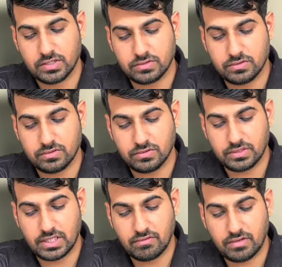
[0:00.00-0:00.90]
so
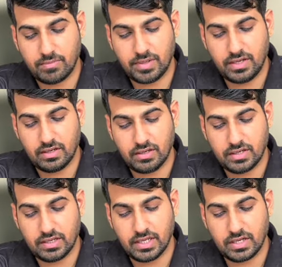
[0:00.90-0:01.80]
there will be
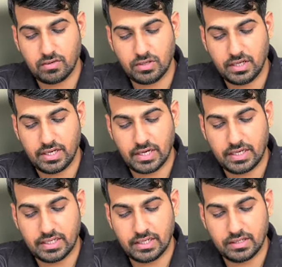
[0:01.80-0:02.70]
here only,
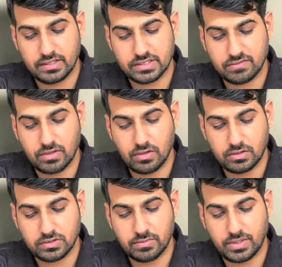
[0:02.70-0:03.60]
at here this will
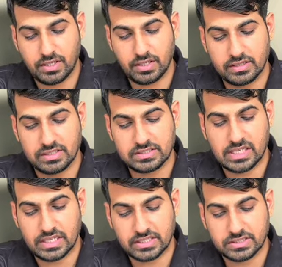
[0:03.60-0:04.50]
also be this
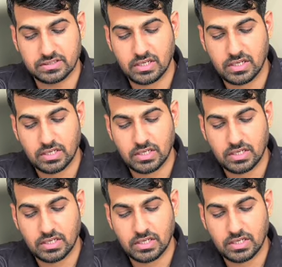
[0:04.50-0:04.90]
direction.